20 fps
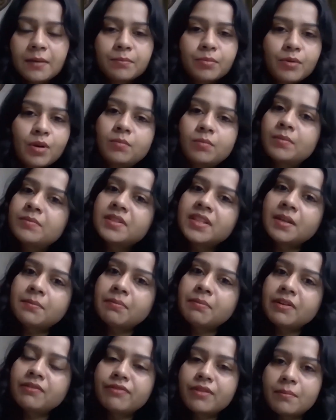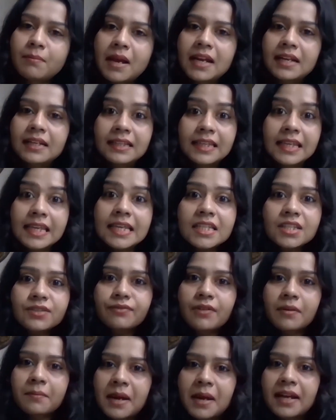and problem statement format, case
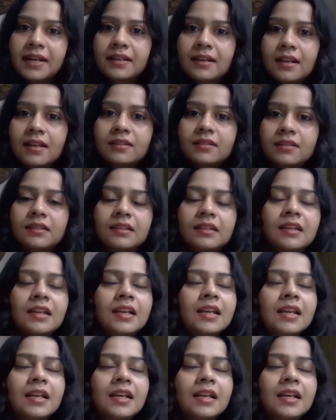format rather,